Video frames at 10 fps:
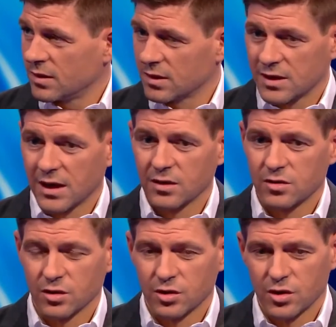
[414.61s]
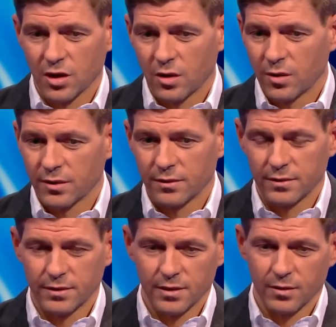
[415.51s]
the talent on show and,
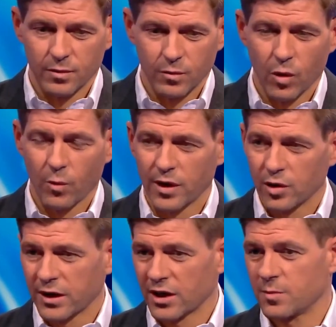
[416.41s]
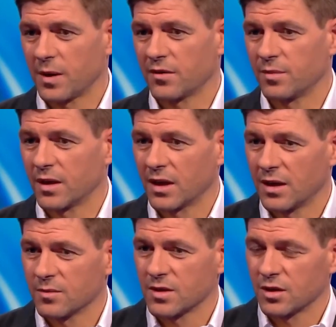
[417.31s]
you know, what we could expect from the games.